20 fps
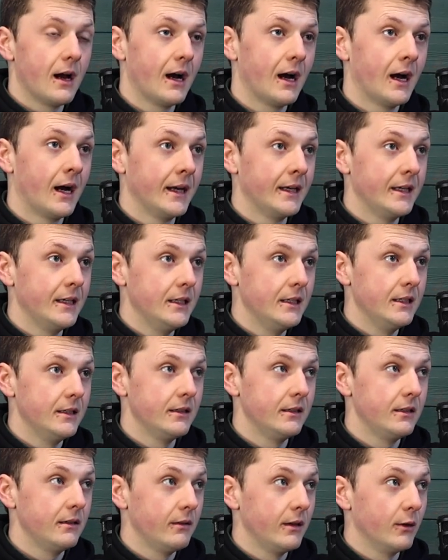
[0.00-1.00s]

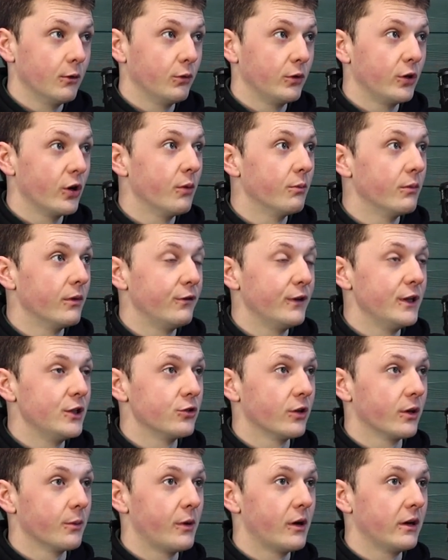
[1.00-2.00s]
It'll come
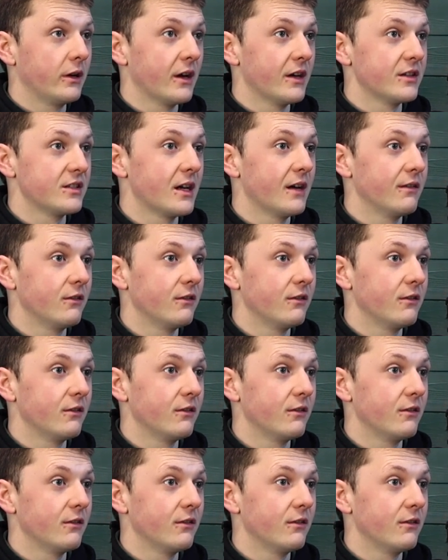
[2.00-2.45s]
feature on a podcast.